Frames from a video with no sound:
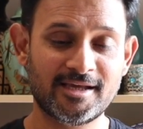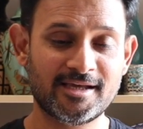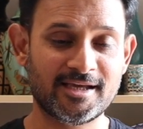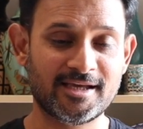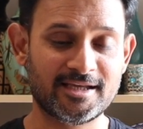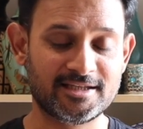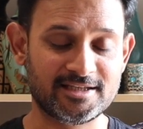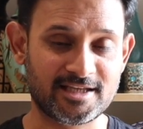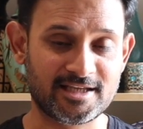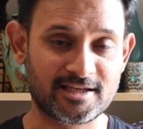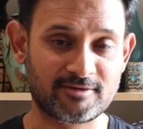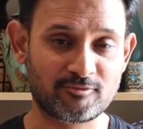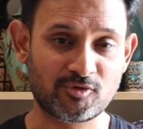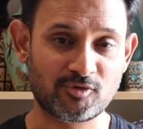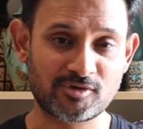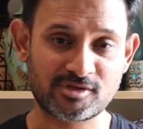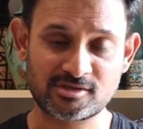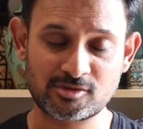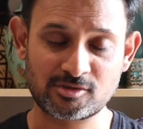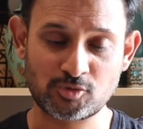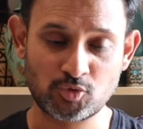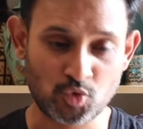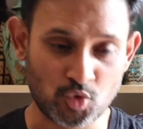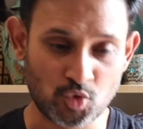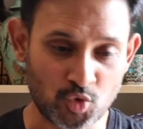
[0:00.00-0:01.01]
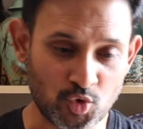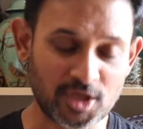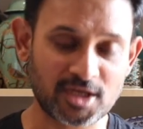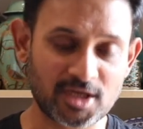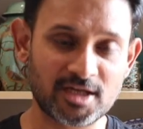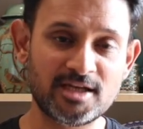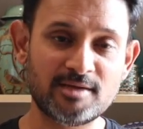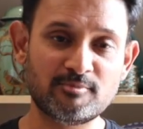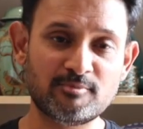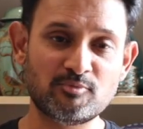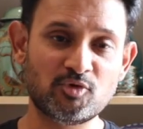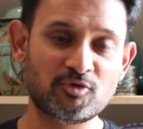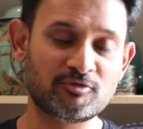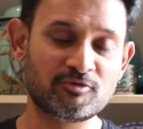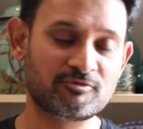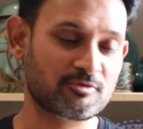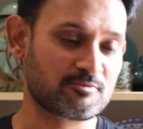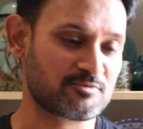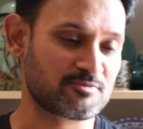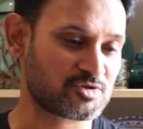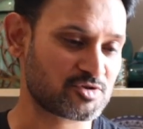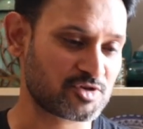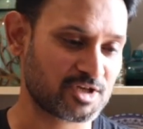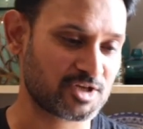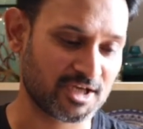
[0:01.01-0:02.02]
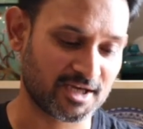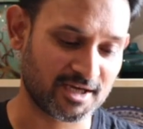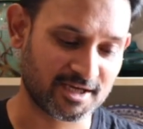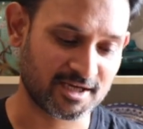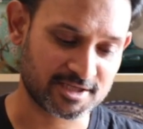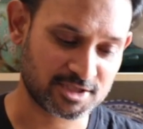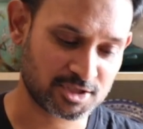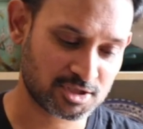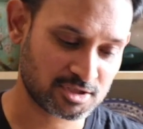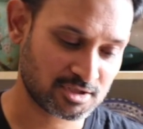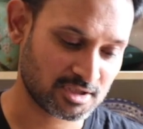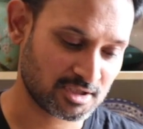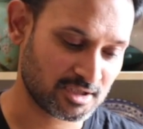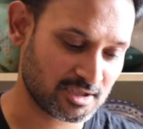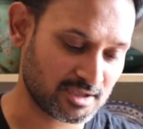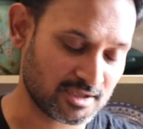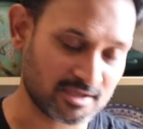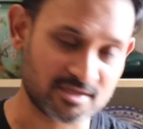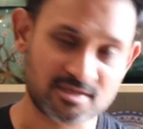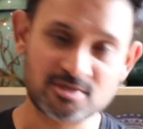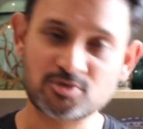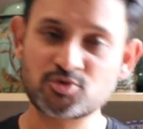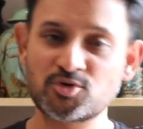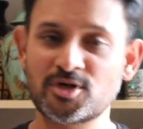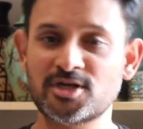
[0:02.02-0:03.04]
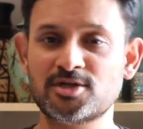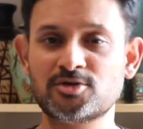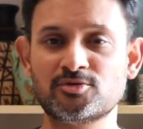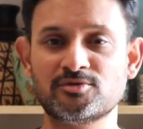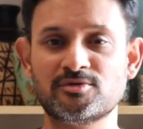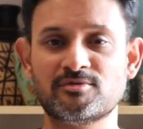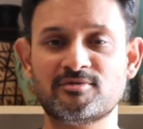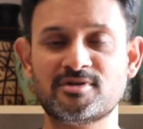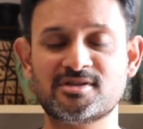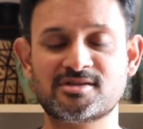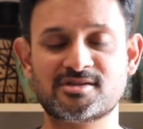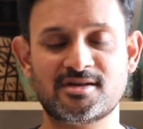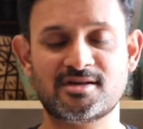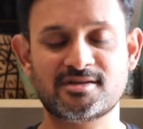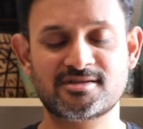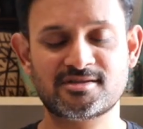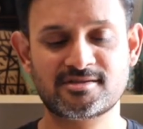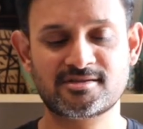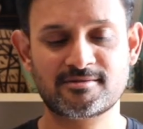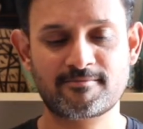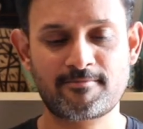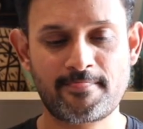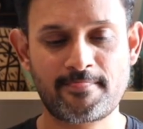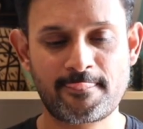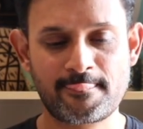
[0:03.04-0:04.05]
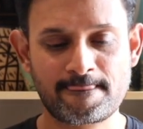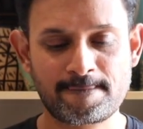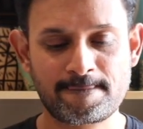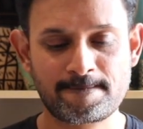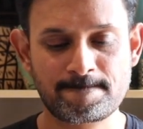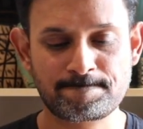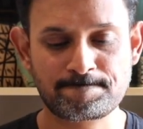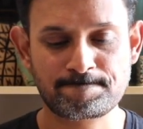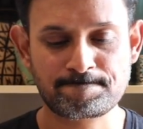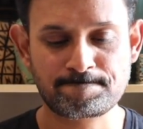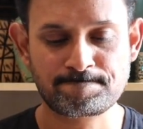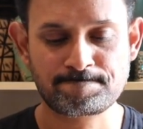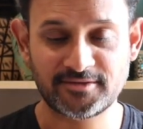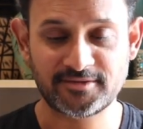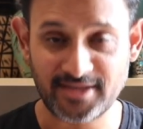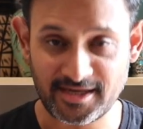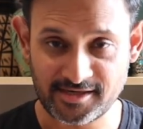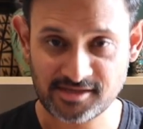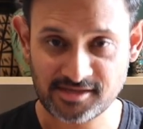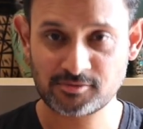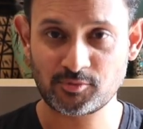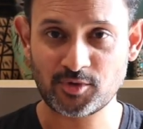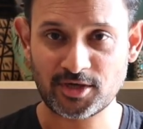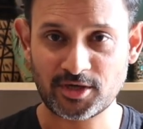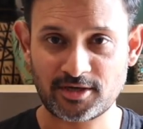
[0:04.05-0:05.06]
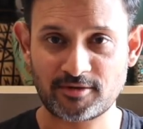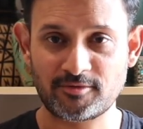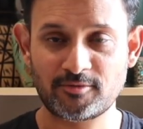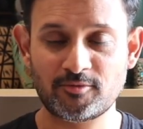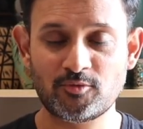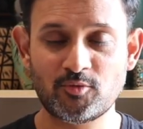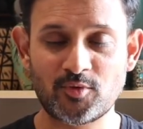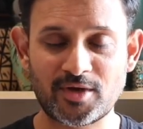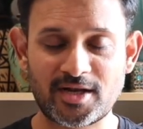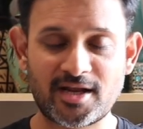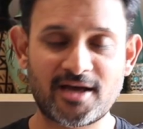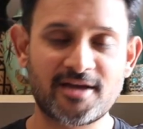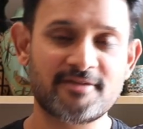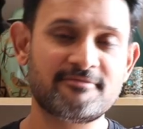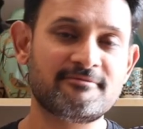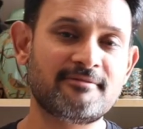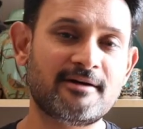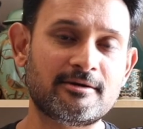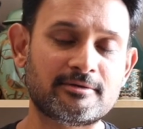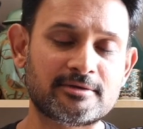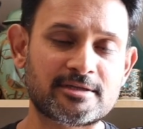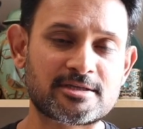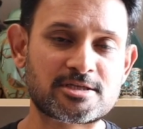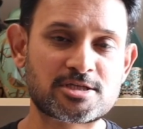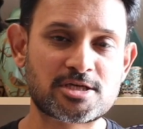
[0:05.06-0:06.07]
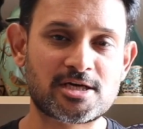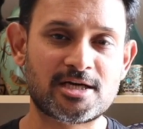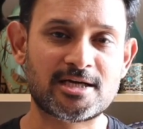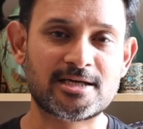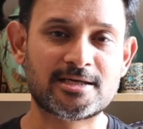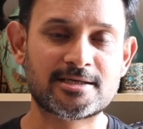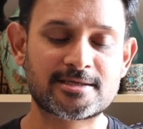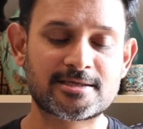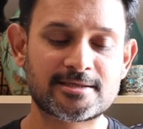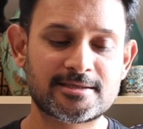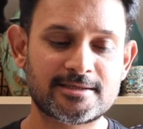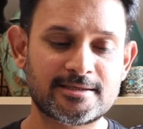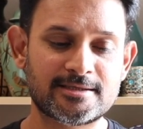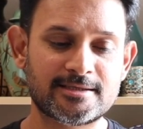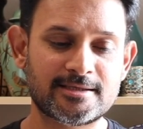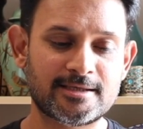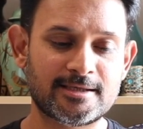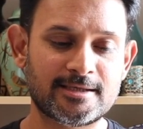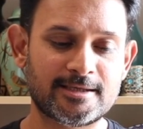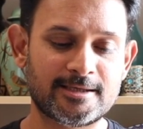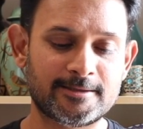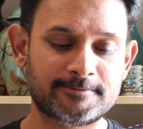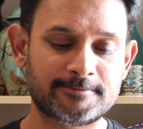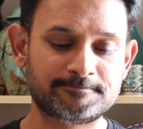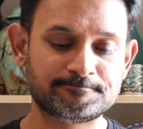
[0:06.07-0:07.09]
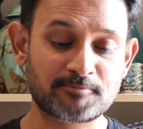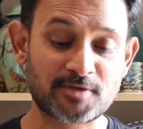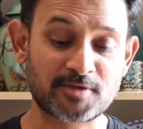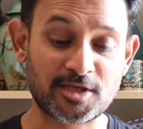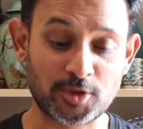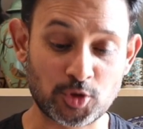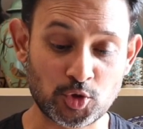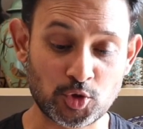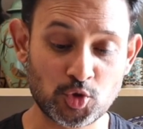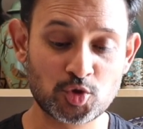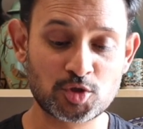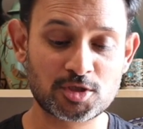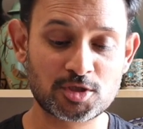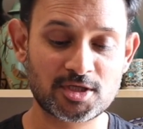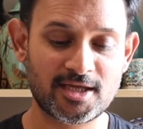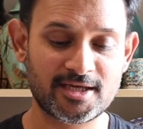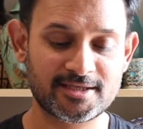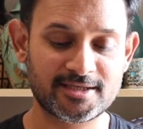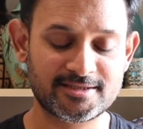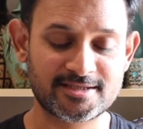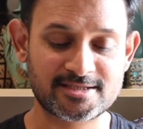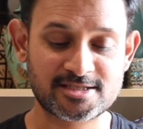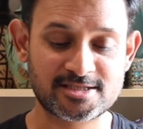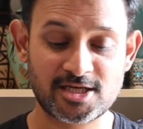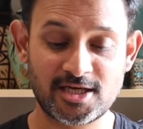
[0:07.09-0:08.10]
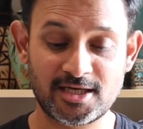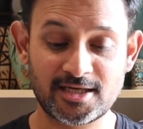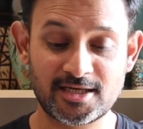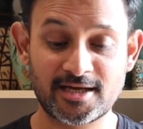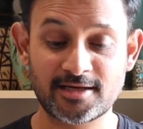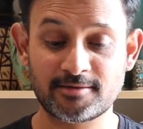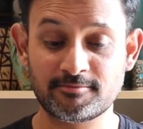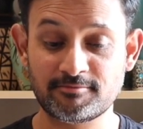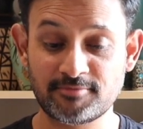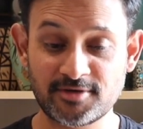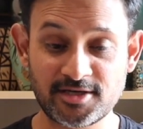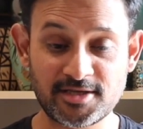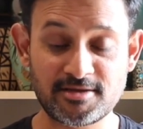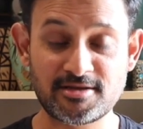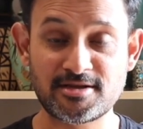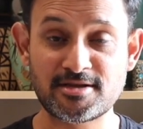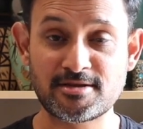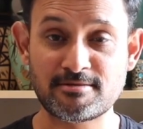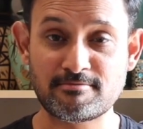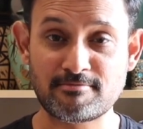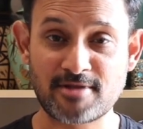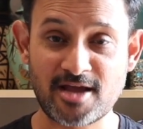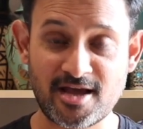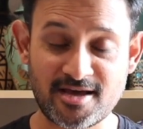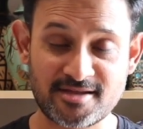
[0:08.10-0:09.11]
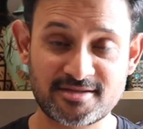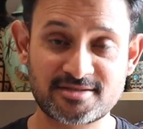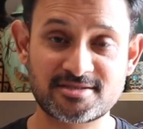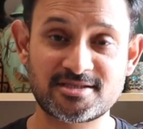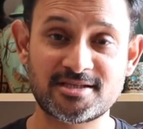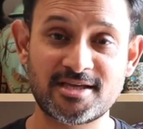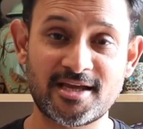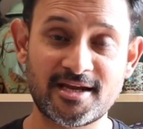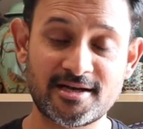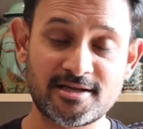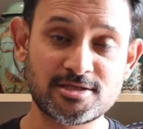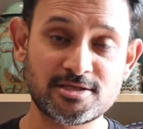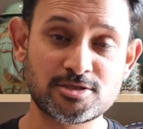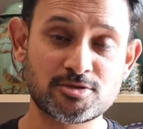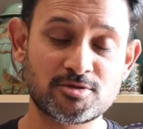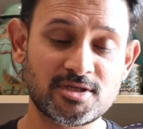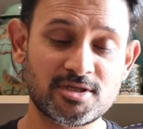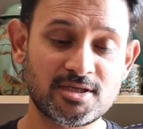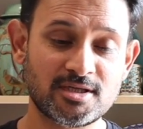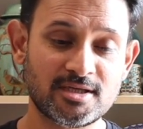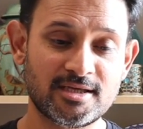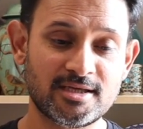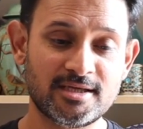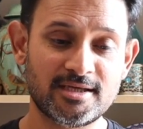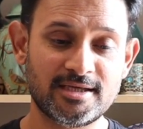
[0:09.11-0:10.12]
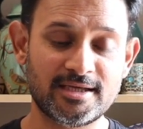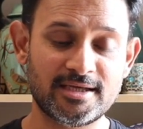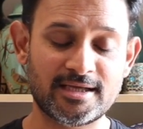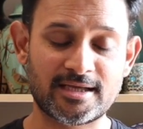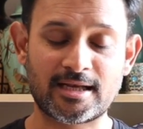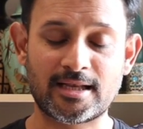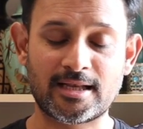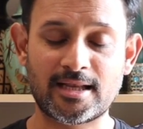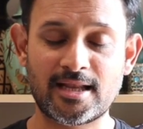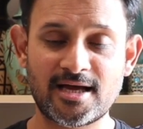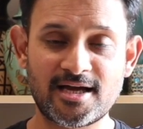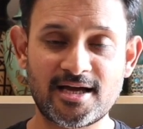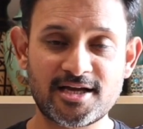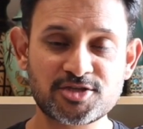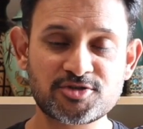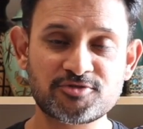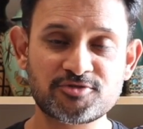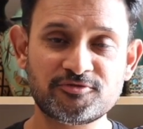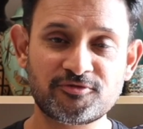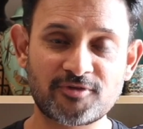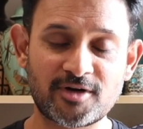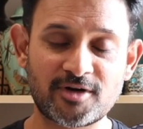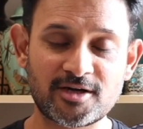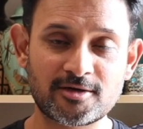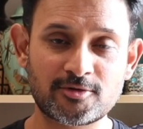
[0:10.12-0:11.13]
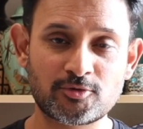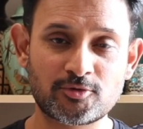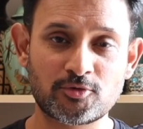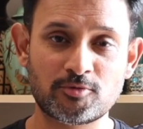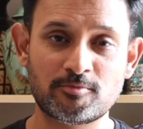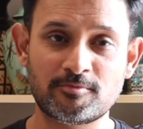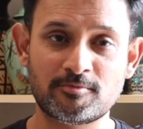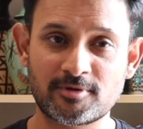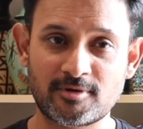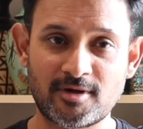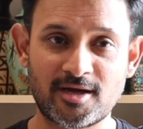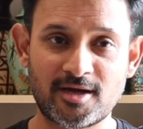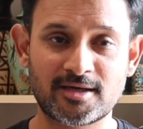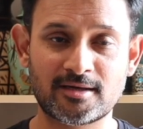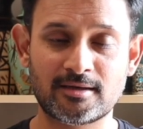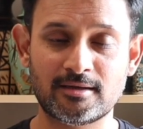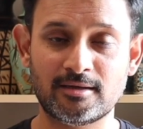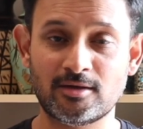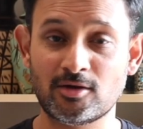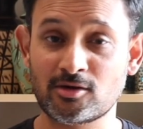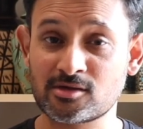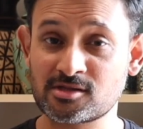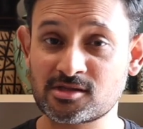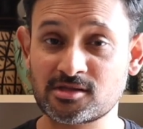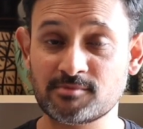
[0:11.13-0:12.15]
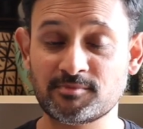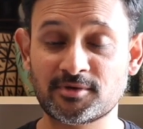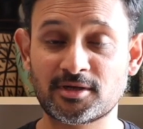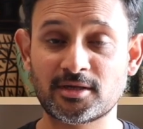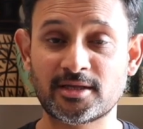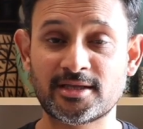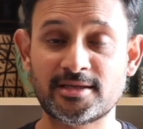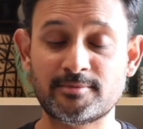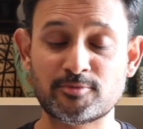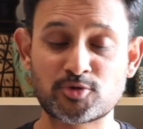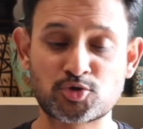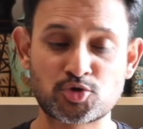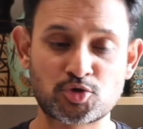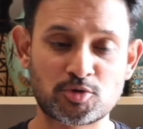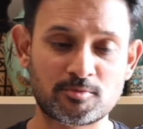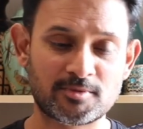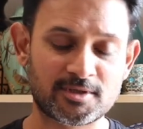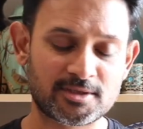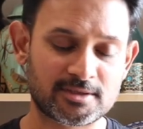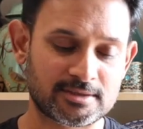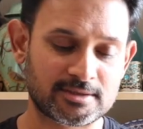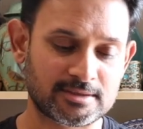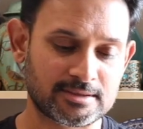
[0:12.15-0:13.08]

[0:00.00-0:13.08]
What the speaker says: and then was quickly moved from triage straight to the resus. That's when I found the child. It looked like the child had pretty nasty head injury. He had a large frontoparietal occipital hematoma,